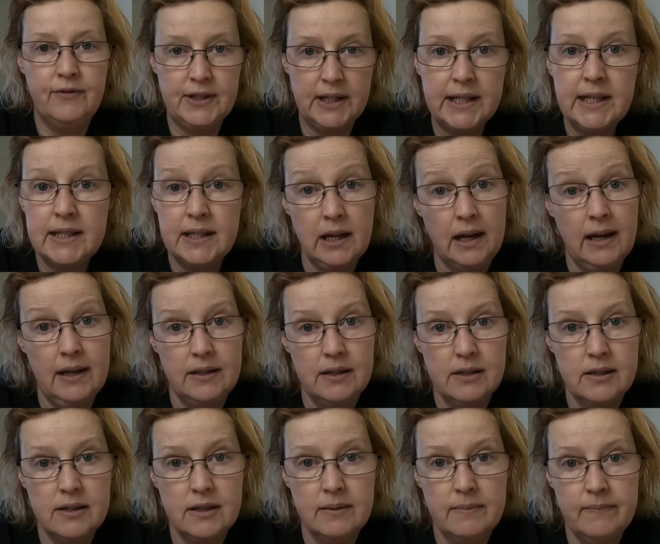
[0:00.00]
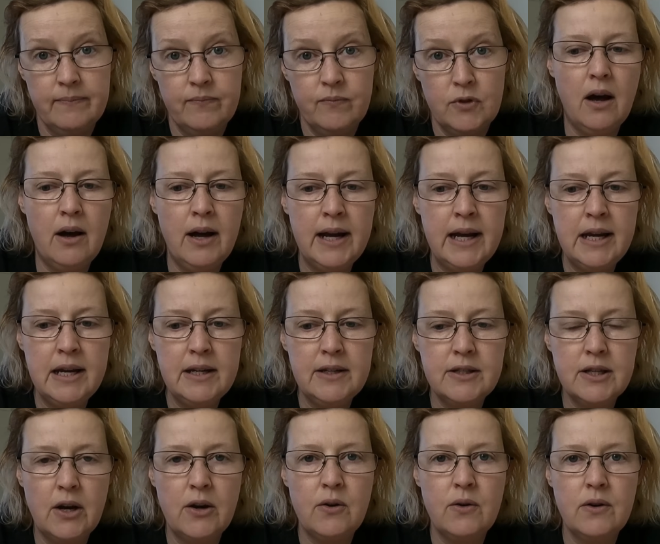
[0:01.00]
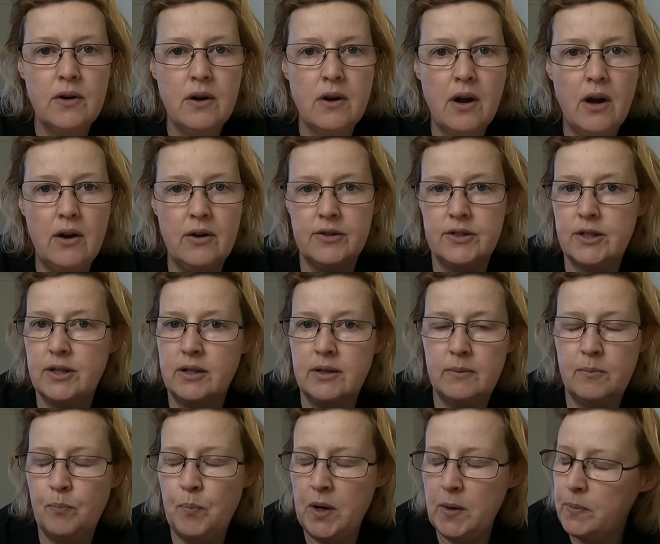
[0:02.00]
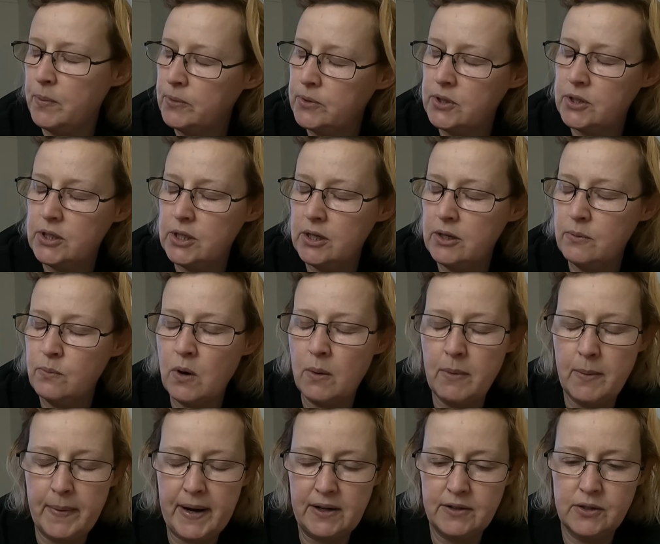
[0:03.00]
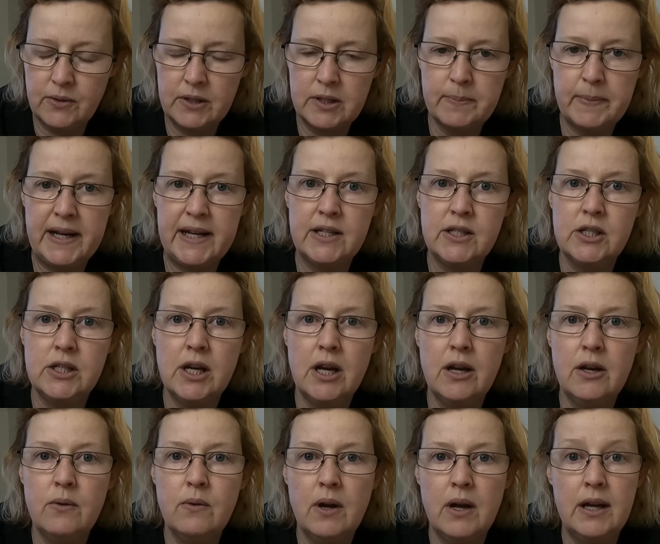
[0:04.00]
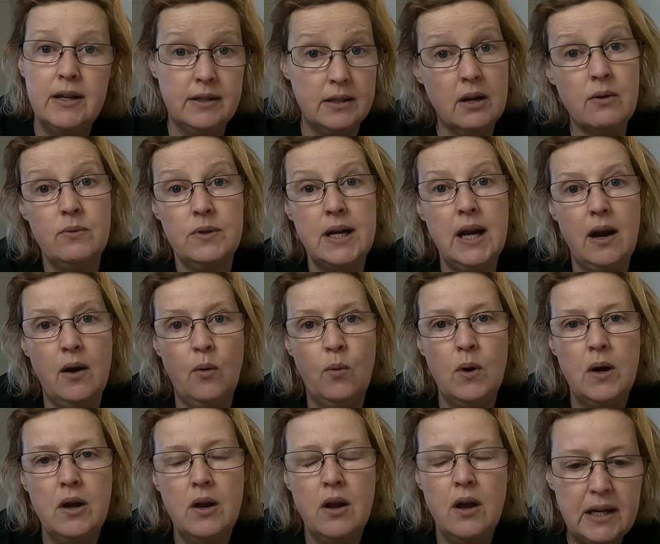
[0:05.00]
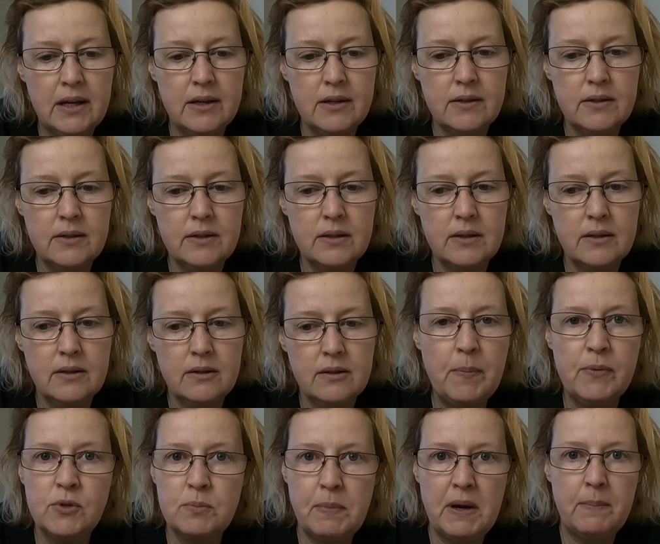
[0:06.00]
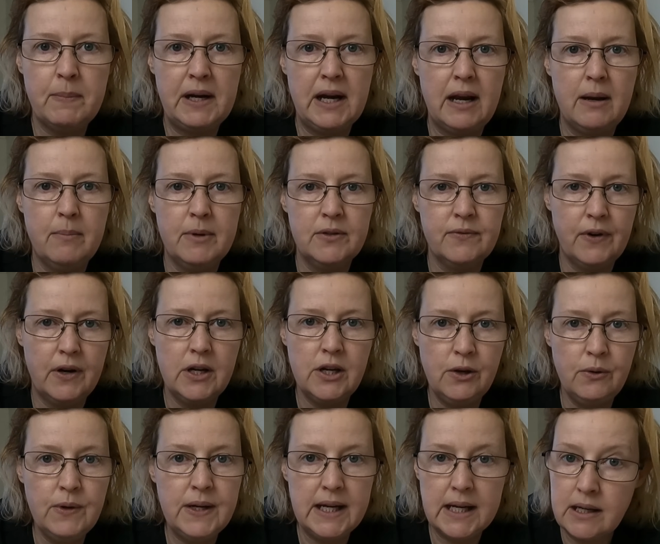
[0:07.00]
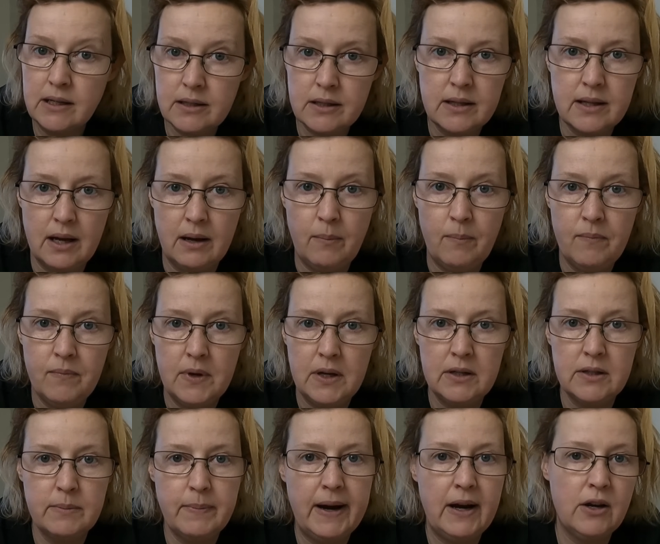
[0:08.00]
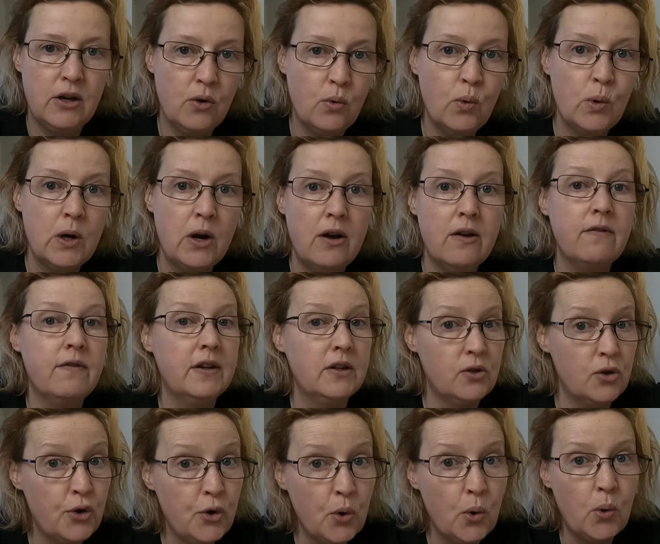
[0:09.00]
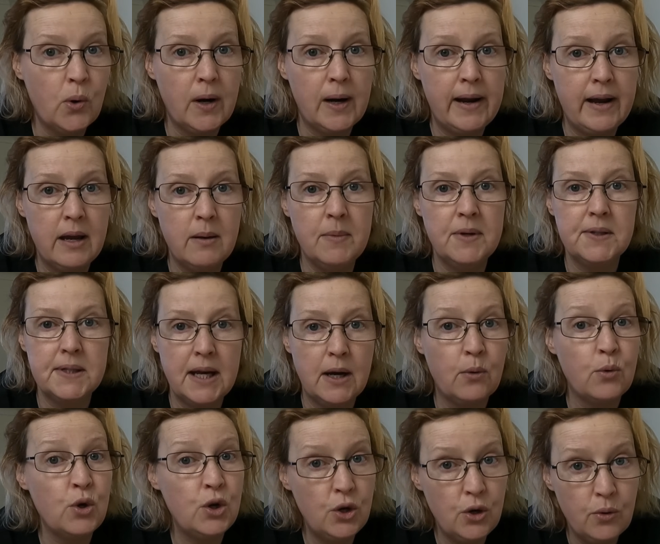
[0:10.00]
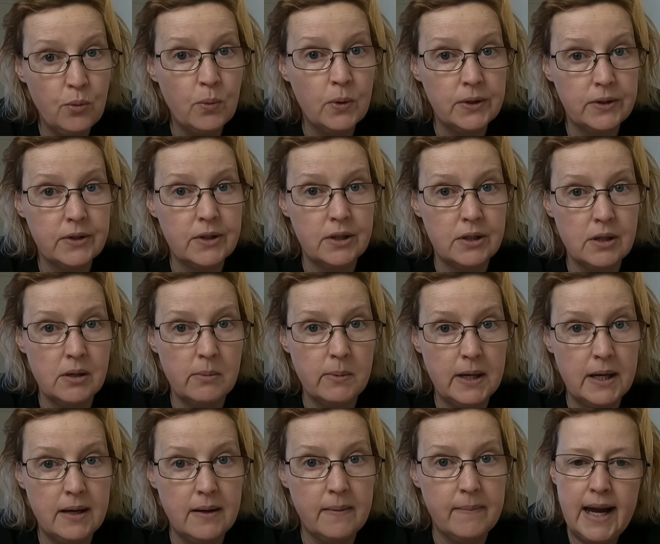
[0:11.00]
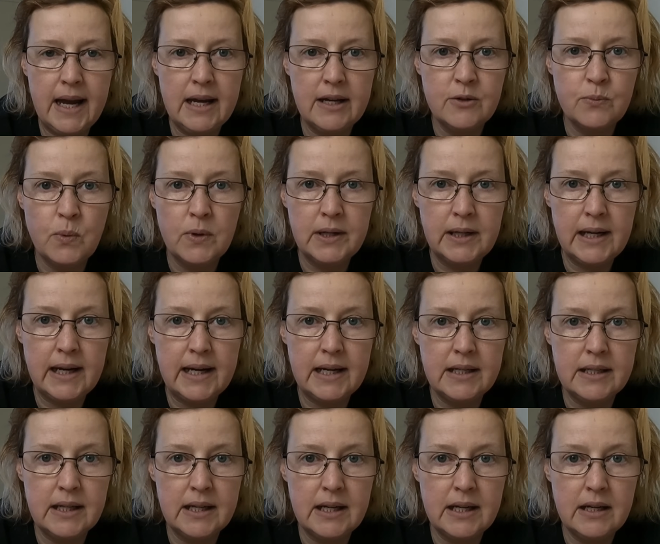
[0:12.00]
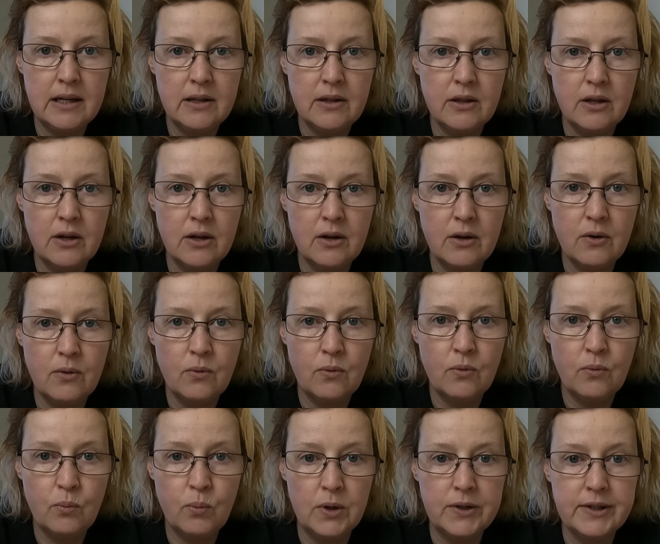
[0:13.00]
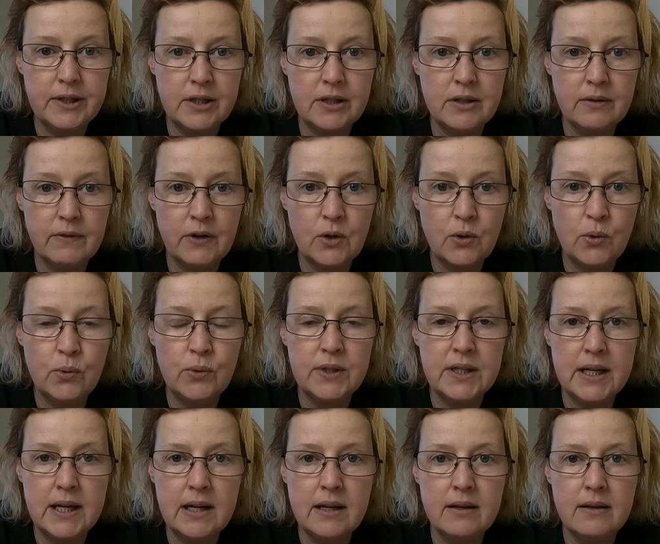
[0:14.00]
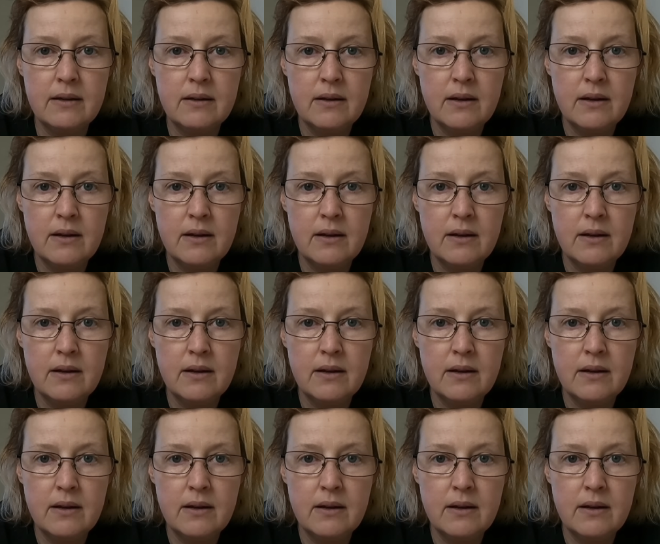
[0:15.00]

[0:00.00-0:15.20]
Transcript: I've done a test. I don't ask people to do what I'm about to explain to you until now, because people's PIP claim is very unique to them. It's about your life, it's your claim, it's how you want to do it. I had one lady that wanted to record it,